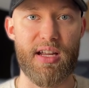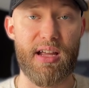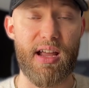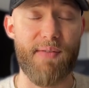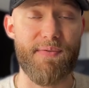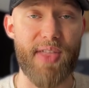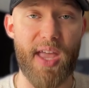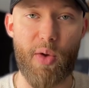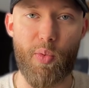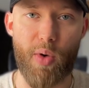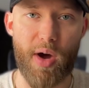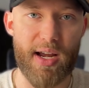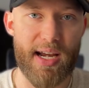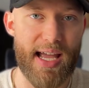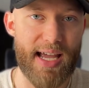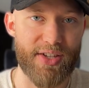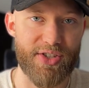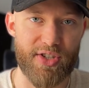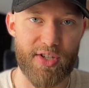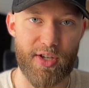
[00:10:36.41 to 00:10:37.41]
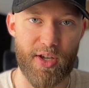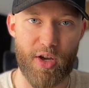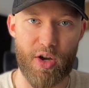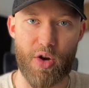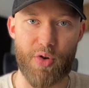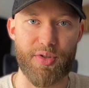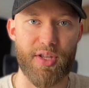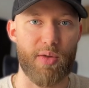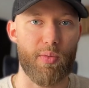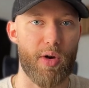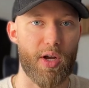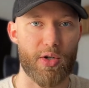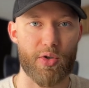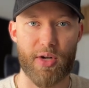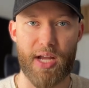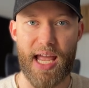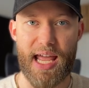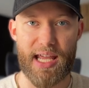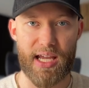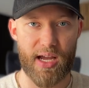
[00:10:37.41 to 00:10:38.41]
If they want SEO and they want
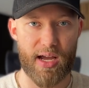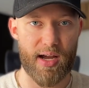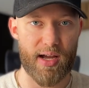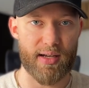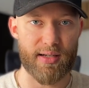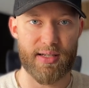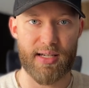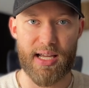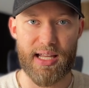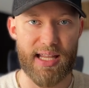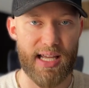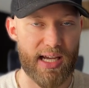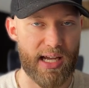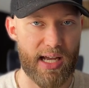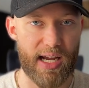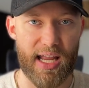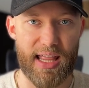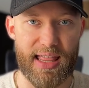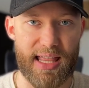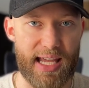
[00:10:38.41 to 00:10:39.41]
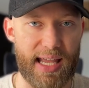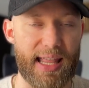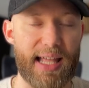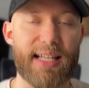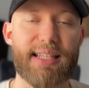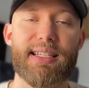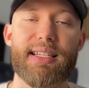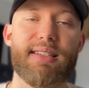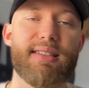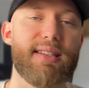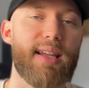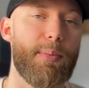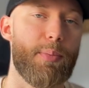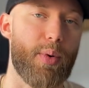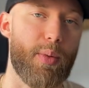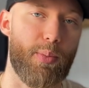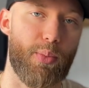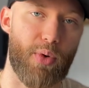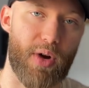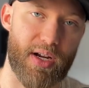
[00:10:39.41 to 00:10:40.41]
organic content, that kind of thing, that's a
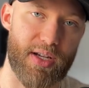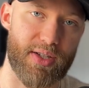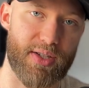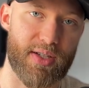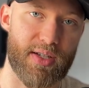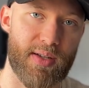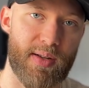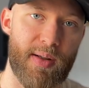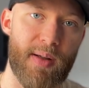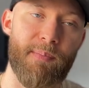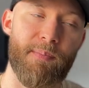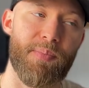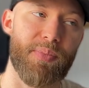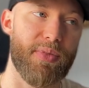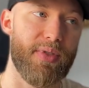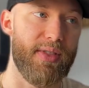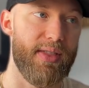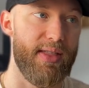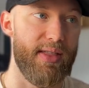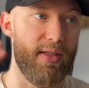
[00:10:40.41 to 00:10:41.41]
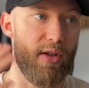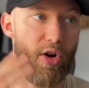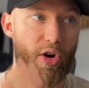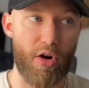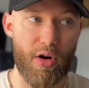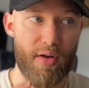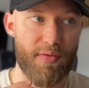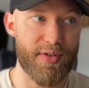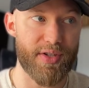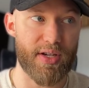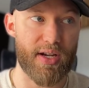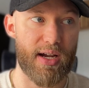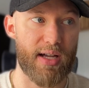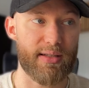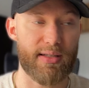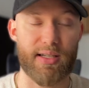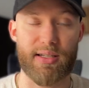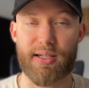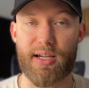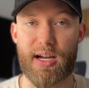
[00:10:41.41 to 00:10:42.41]
separate price. All this
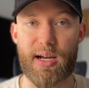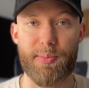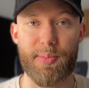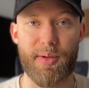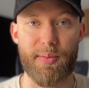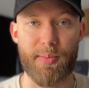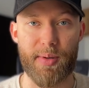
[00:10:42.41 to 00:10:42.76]
content's copy and